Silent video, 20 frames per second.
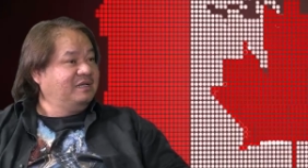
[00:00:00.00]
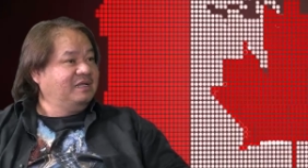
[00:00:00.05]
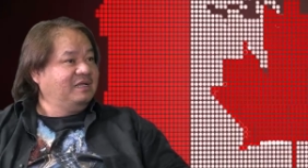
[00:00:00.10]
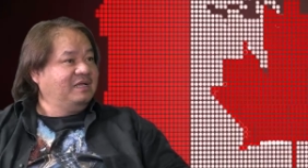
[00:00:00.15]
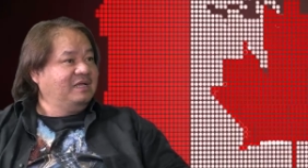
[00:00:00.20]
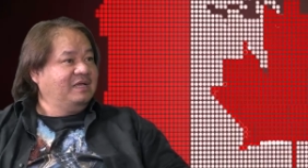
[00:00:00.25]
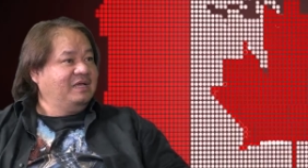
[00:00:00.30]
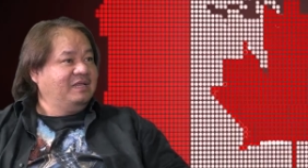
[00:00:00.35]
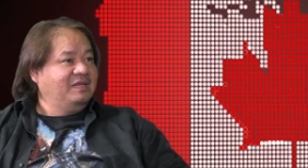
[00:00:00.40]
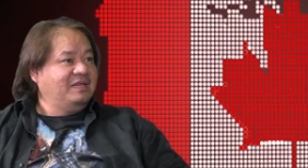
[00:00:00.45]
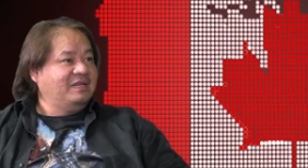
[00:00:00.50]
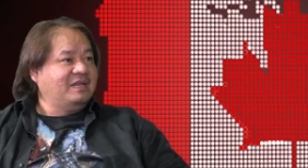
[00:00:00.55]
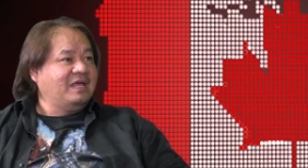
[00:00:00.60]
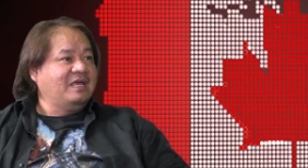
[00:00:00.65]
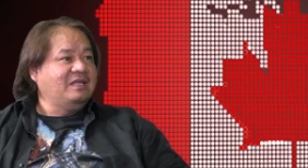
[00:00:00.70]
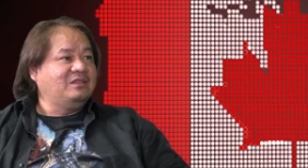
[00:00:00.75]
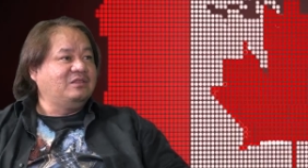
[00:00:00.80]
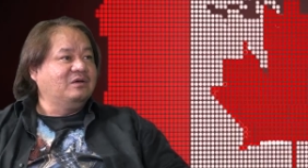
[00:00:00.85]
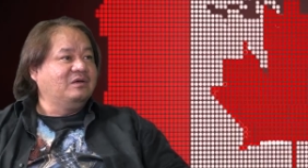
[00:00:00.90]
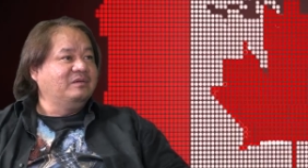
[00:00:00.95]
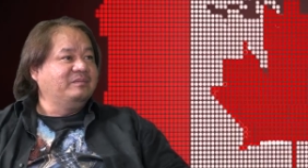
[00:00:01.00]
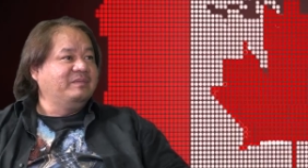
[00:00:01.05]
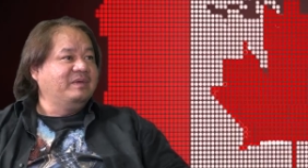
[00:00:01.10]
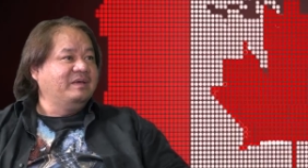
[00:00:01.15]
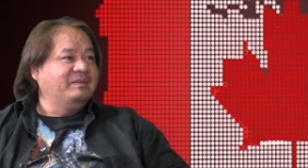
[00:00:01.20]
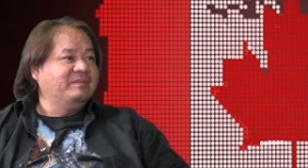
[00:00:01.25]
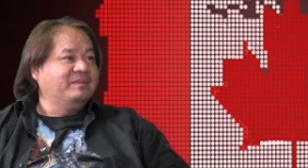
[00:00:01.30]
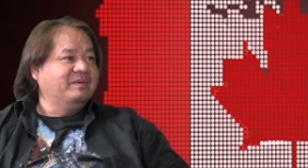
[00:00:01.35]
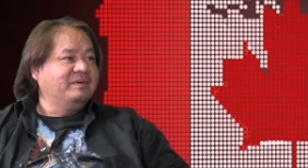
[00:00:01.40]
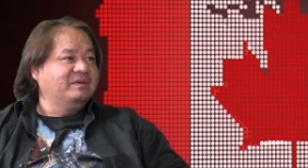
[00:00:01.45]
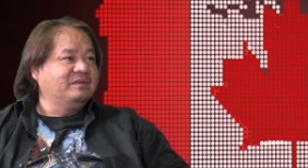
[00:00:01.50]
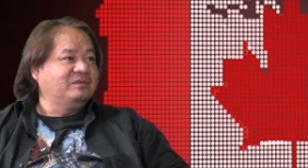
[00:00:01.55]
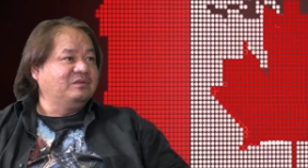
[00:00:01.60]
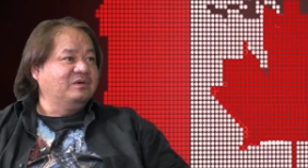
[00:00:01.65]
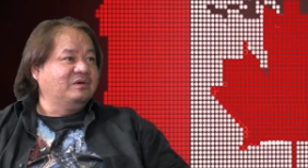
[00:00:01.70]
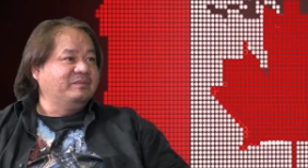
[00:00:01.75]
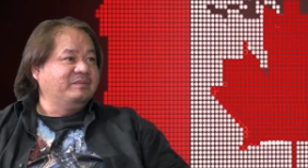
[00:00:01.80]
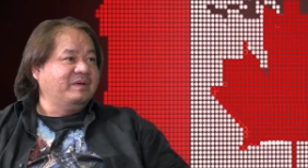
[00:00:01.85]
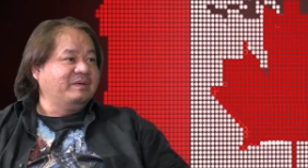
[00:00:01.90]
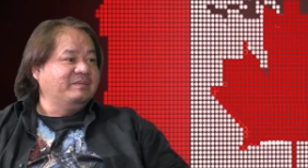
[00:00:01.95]
and I told my,
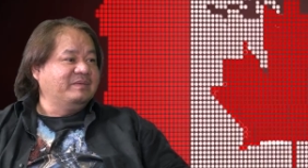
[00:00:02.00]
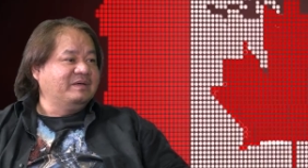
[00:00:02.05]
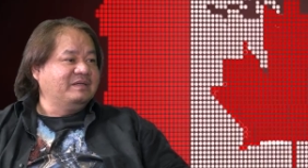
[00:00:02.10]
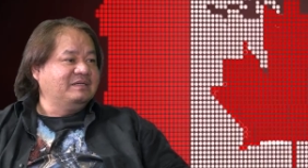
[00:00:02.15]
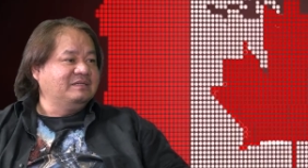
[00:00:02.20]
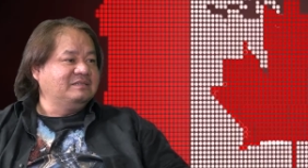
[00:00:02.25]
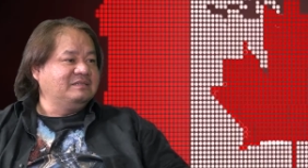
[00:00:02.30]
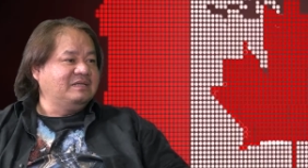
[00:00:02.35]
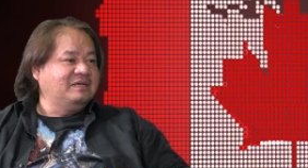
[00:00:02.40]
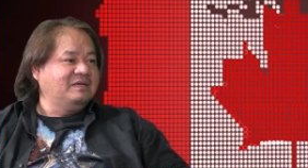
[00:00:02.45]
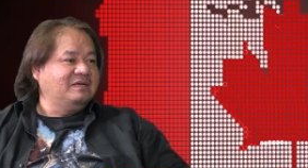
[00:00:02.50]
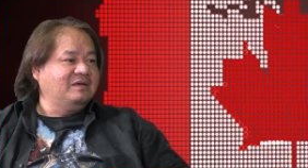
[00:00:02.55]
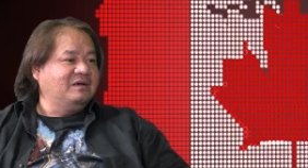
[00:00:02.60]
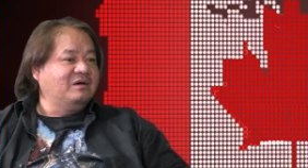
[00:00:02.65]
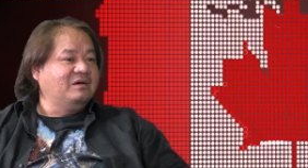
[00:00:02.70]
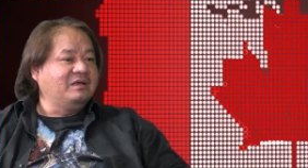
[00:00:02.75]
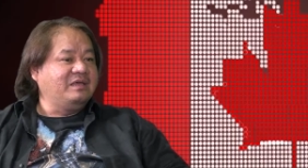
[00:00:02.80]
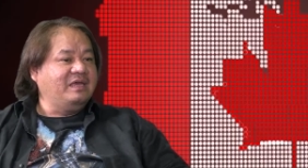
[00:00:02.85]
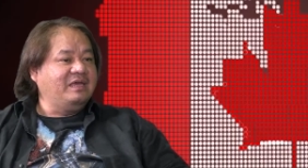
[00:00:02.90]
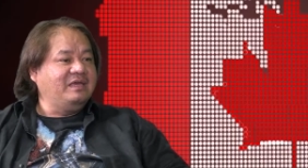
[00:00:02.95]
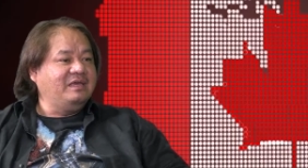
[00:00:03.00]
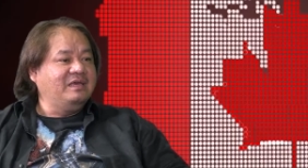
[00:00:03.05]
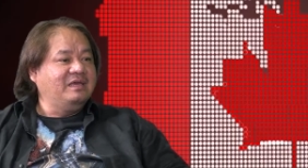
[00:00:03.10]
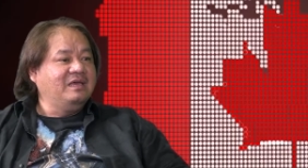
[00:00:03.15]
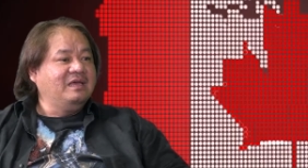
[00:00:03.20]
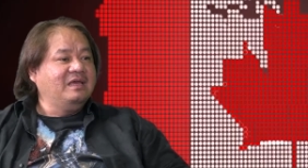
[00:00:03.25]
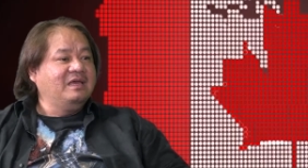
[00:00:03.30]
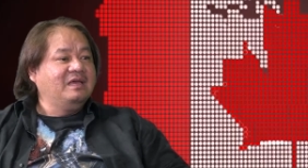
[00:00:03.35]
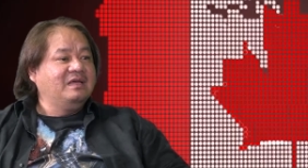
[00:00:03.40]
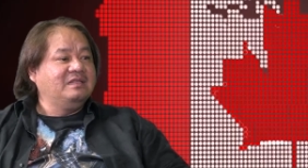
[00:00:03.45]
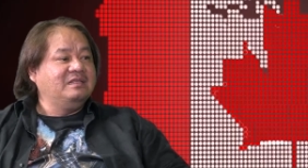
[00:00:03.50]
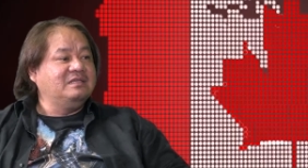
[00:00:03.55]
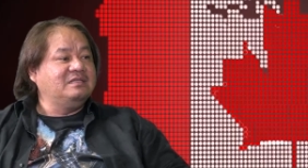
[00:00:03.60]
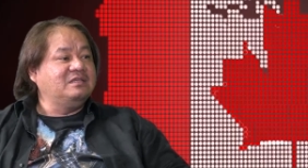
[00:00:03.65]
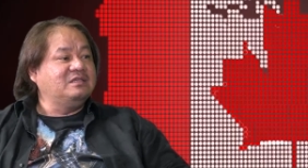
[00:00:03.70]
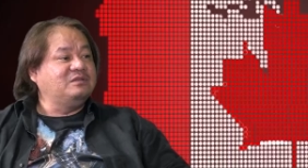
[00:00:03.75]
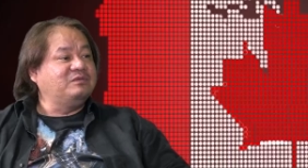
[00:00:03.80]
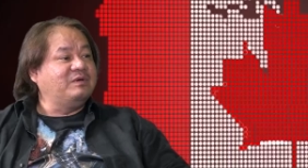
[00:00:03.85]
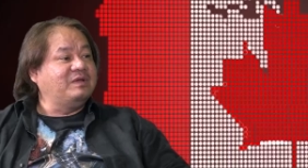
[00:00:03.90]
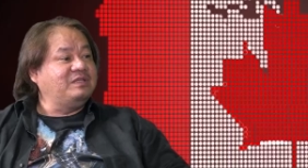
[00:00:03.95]
told my mother, uh, okay, this
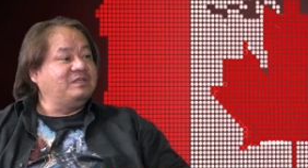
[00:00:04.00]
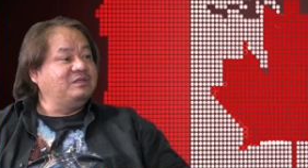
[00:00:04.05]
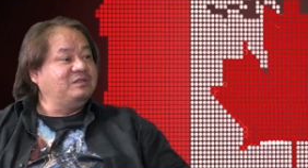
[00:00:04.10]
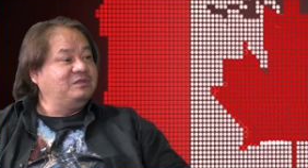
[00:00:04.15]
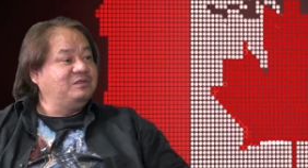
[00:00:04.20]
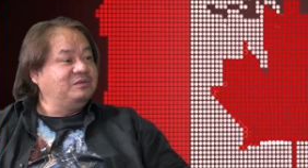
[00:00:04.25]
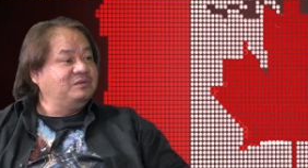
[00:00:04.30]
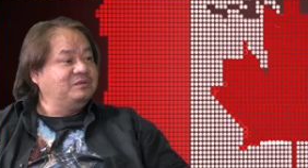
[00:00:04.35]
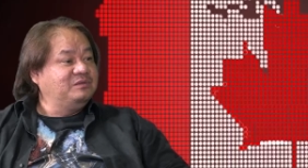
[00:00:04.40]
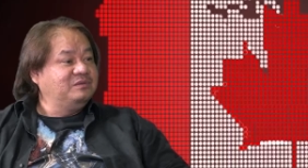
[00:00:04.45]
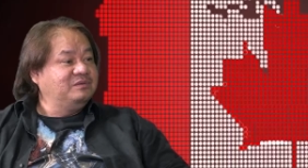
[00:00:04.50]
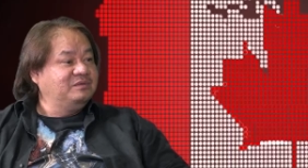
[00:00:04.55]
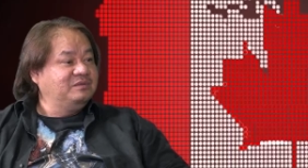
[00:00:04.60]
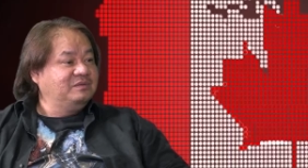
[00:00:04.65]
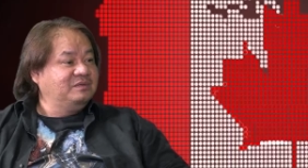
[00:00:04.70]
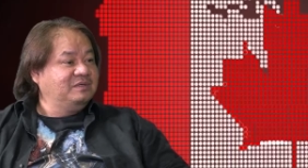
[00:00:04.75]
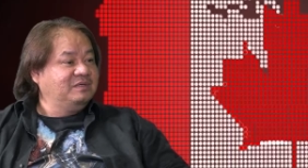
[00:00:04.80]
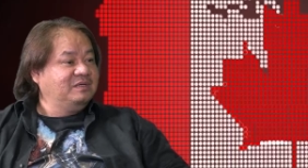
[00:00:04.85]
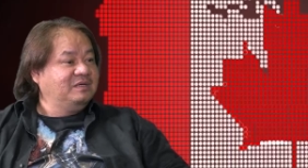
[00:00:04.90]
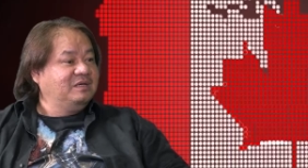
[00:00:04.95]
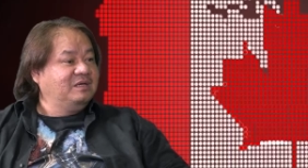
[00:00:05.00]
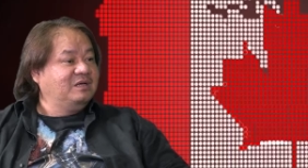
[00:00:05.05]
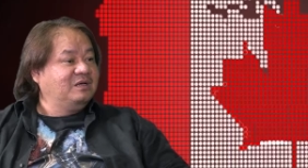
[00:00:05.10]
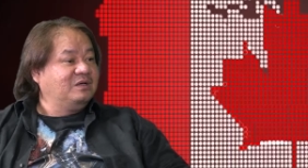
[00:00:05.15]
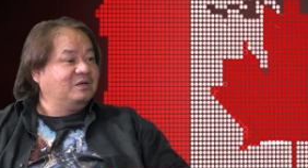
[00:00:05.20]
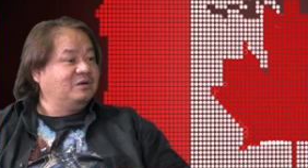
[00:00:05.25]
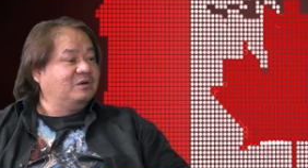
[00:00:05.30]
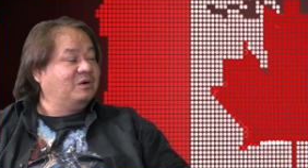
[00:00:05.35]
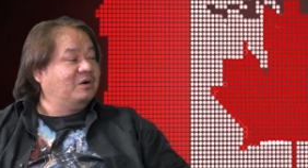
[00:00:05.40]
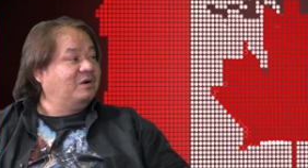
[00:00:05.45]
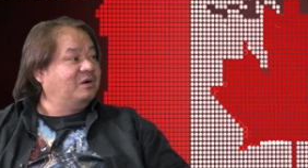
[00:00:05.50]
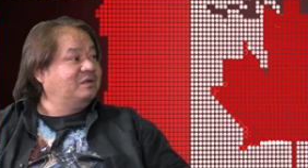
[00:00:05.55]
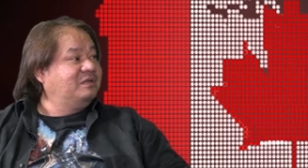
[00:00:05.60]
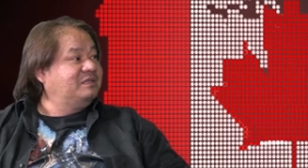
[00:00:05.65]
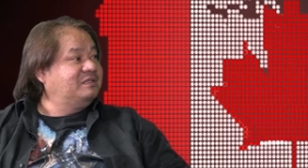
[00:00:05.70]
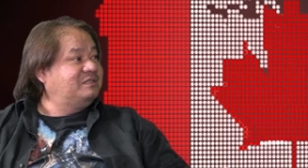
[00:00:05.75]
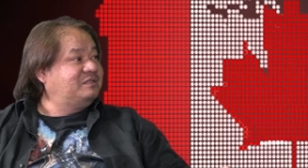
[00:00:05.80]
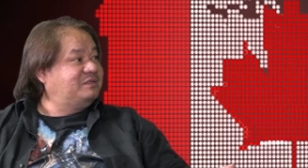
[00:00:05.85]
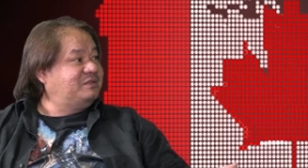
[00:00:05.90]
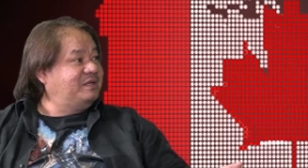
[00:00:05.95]
is what you do. Go on
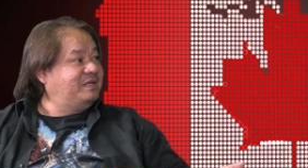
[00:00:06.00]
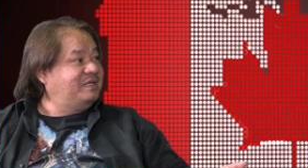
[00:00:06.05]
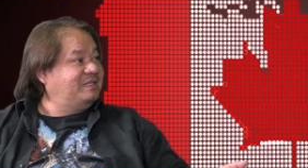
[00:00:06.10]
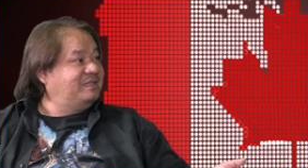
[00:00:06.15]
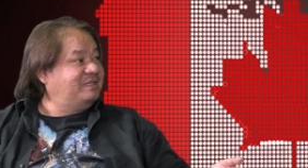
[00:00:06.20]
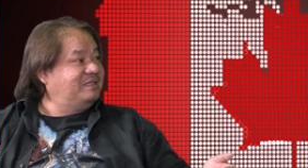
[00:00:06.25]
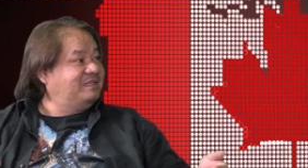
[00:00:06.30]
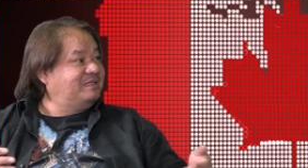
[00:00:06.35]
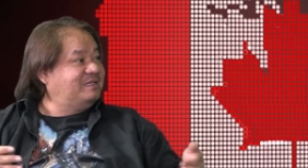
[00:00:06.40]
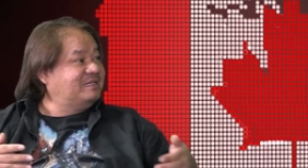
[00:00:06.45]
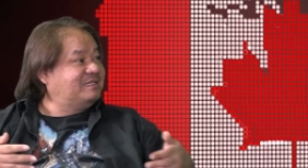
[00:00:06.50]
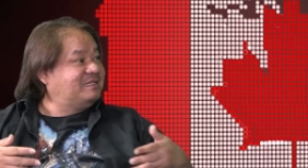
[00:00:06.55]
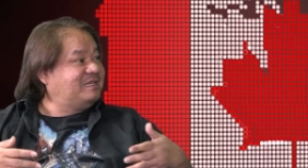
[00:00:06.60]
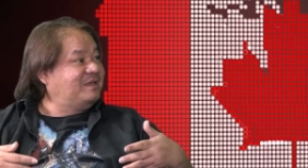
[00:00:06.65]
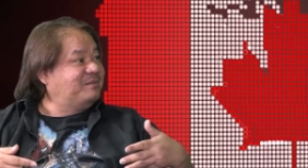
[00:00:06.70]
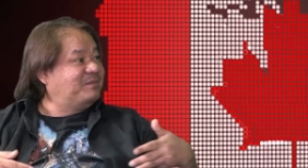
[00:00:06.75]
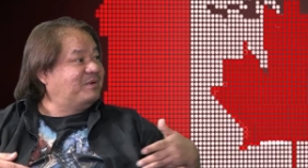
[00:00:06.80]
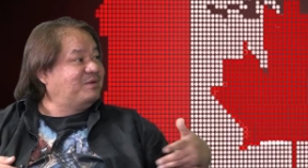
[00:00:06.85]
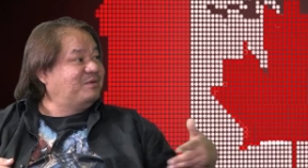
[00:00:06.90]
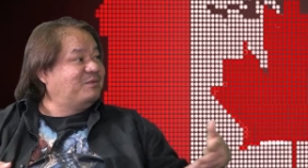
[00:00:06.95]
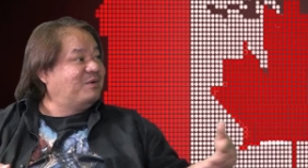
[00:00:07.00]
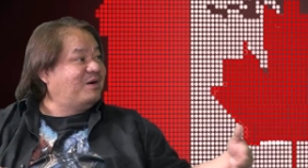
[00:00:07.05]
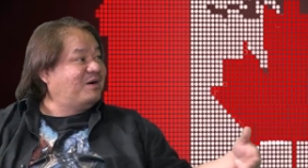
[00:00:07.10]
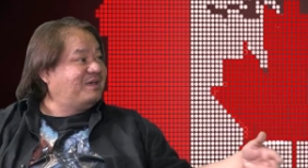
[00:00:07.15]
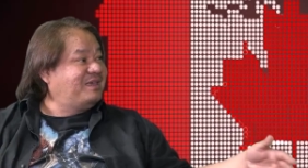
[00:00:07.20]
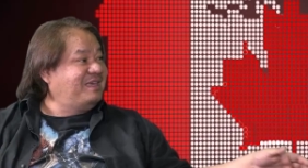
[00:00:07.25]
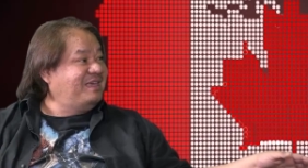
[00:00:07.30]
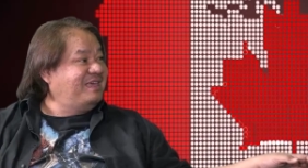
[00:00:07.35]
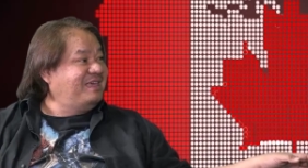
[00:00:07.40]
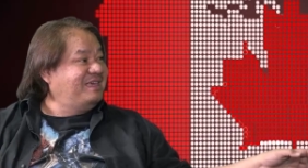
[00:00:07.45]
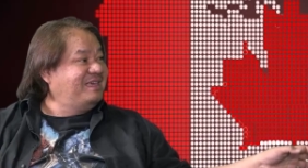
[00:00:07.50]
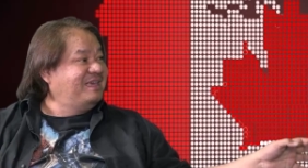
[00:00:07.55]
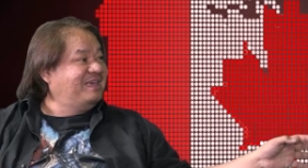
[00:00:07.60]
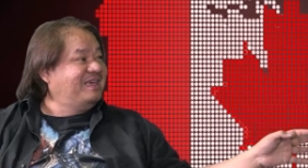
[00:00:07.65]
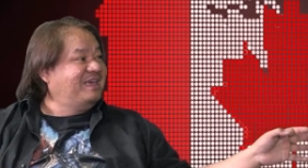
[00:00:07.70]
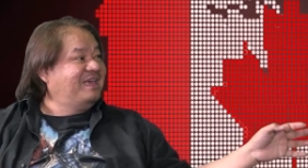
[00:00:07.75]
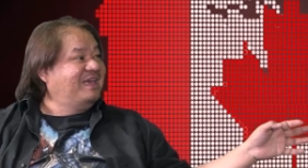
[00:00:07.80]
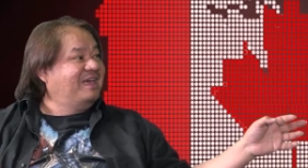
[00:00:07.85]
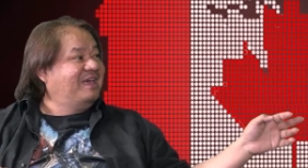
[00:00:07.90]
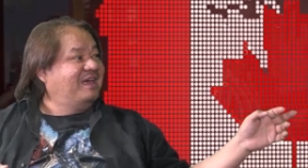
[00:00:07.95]
the street, just keep on walking,
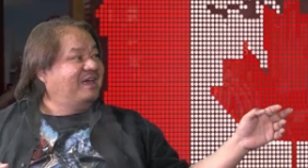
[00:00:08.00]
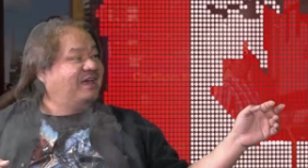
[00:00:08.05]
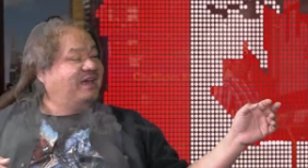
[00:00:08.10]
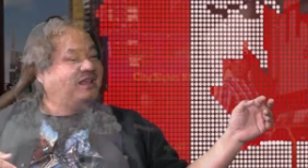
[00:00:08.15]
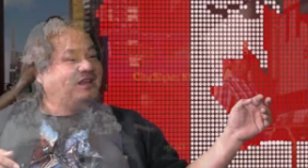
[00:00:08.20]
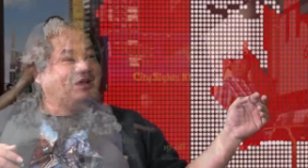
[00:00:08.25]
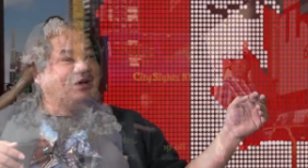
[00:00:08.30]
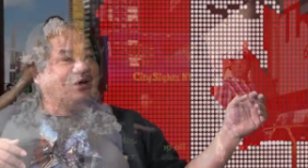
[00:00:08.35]
and